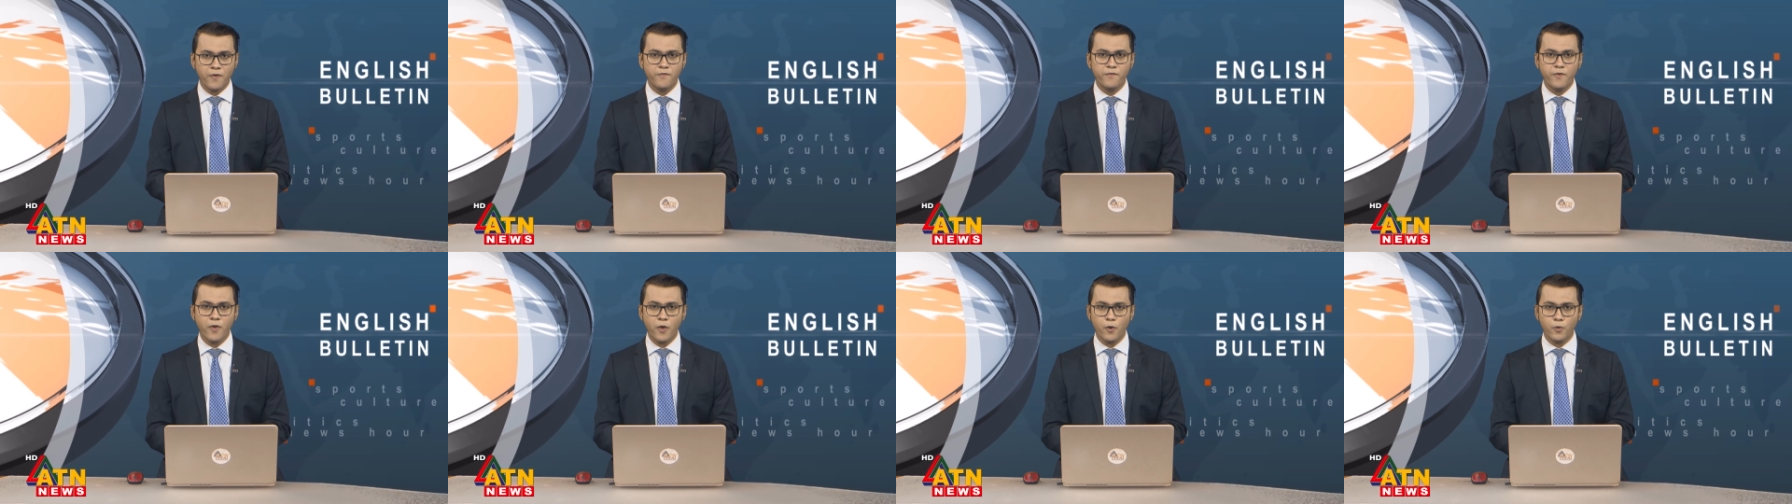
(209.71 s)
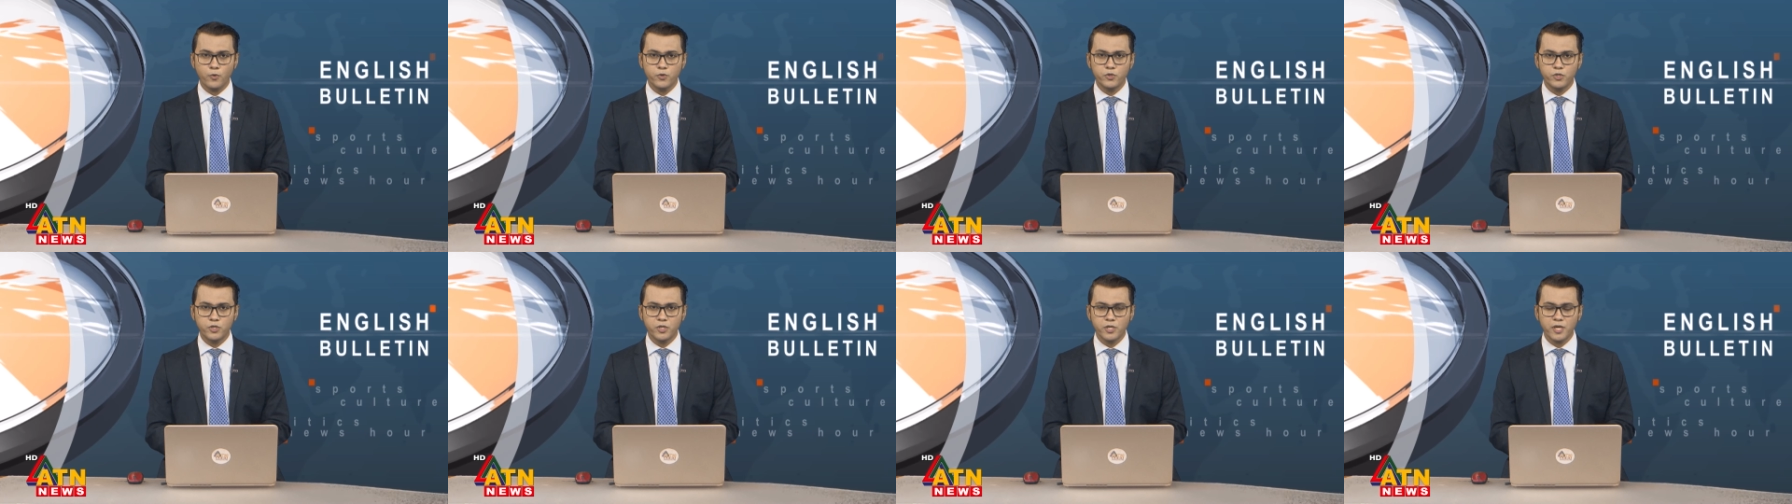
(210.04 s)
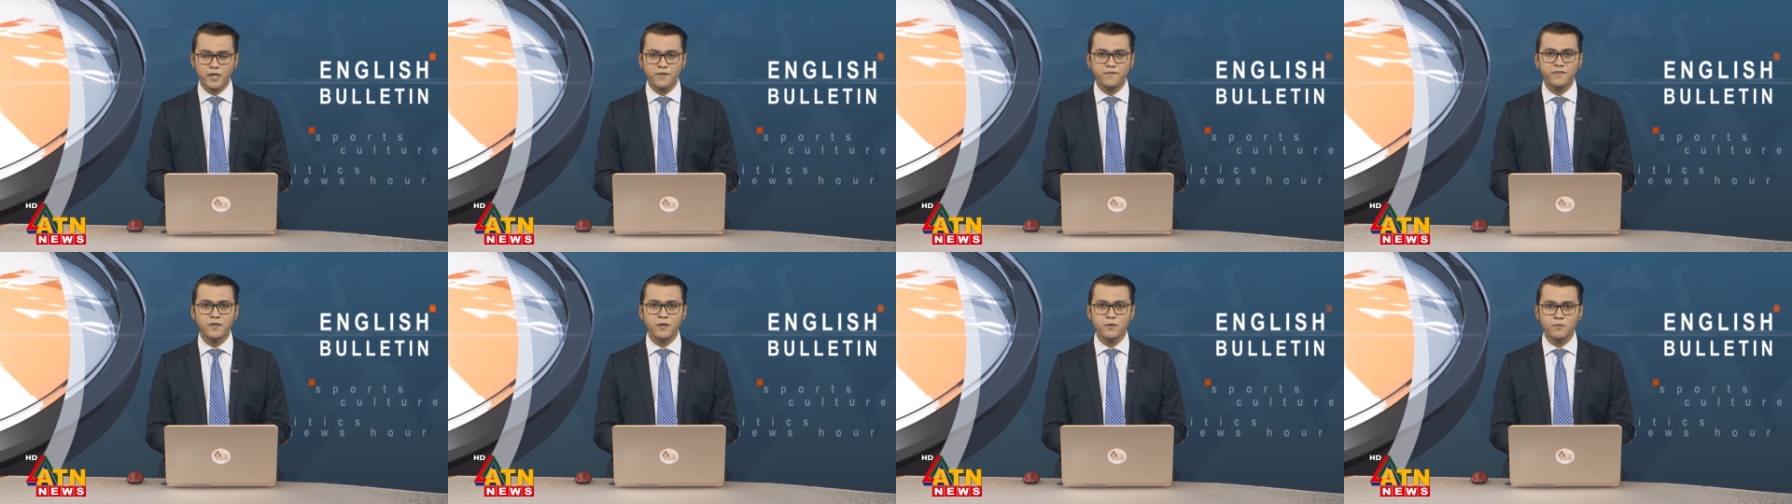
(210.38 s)
vote
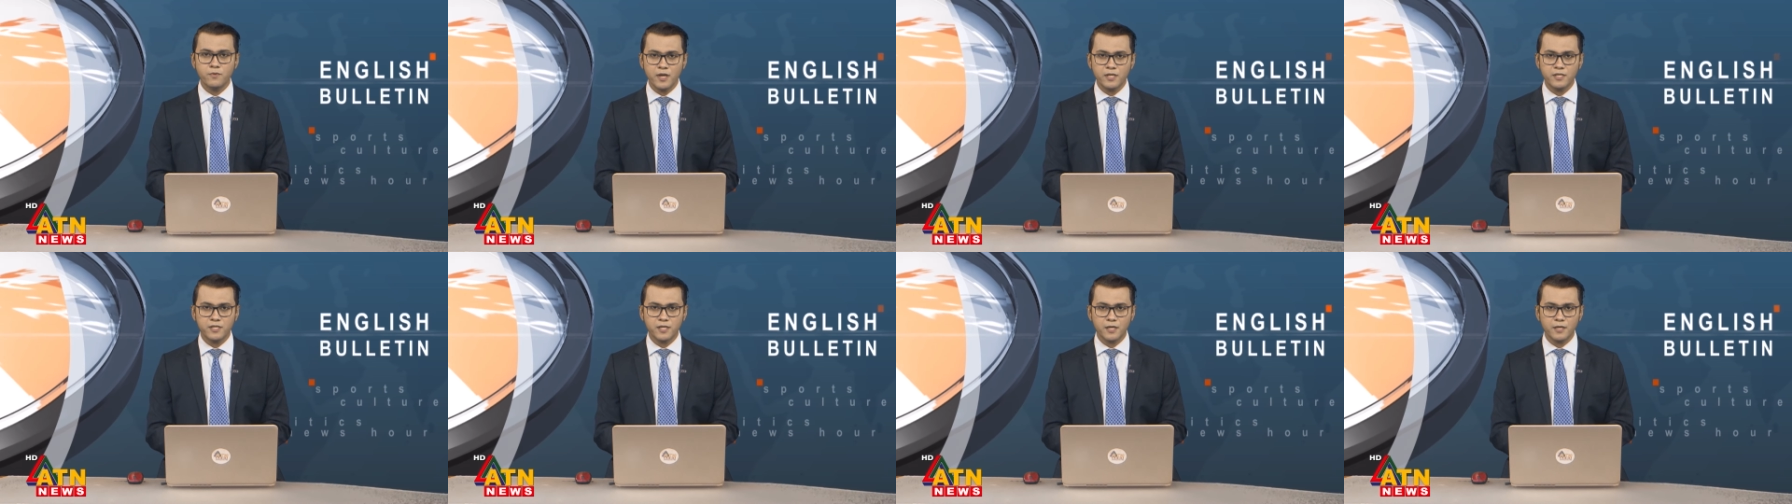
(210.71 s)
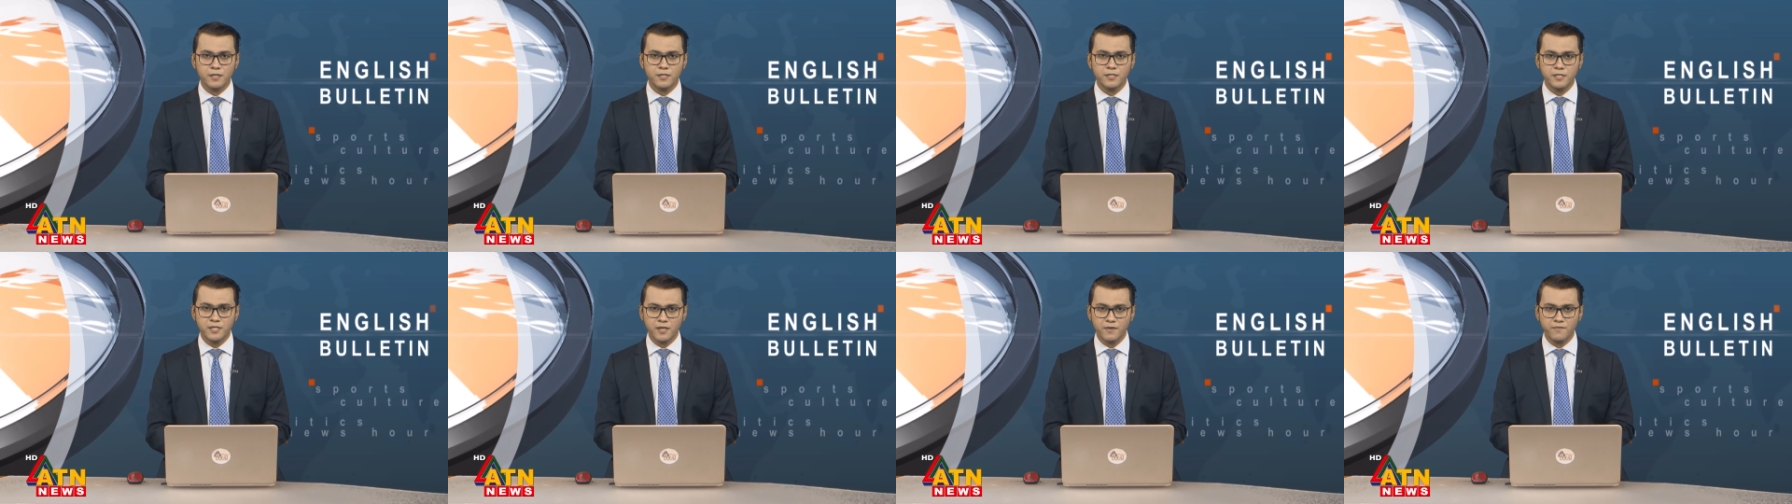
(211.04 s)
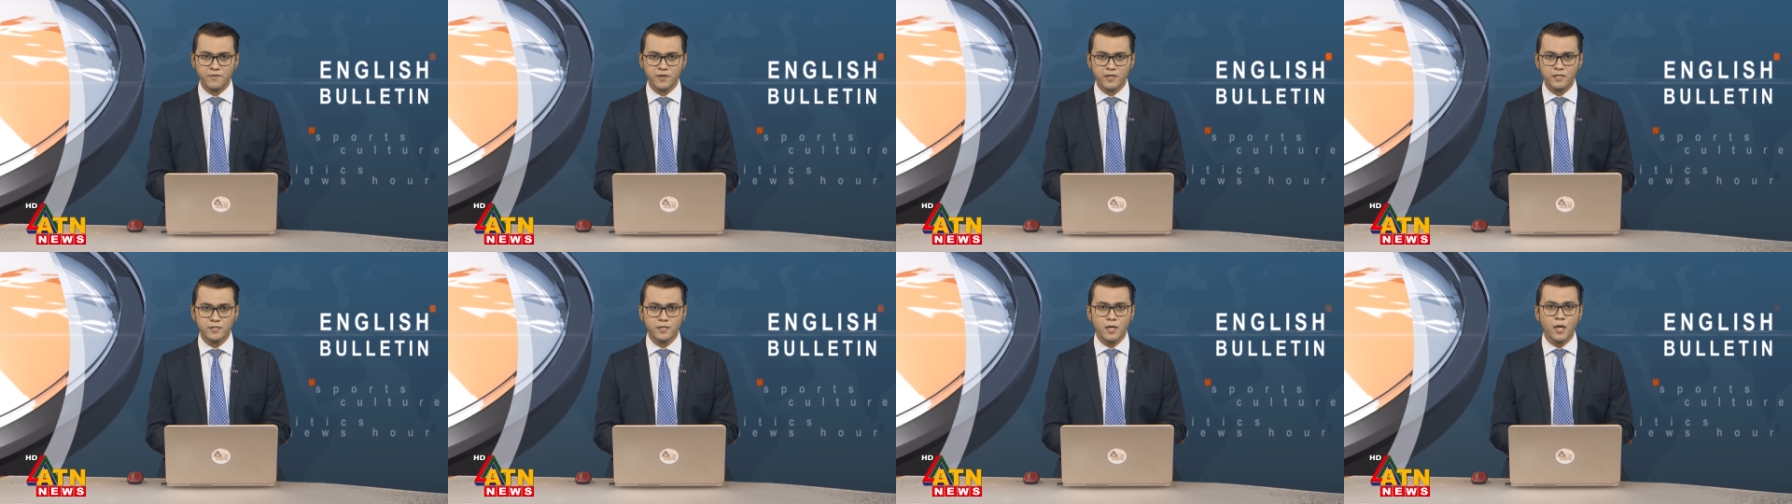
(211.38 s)
if you render
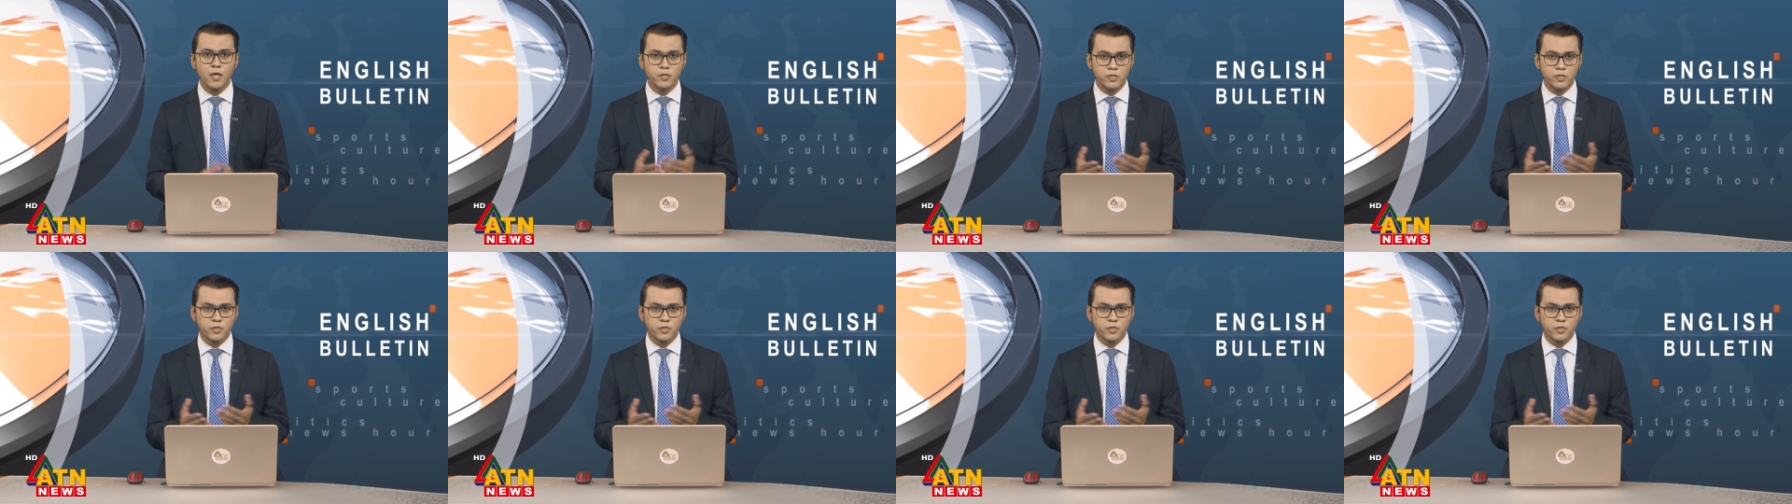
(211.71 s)
service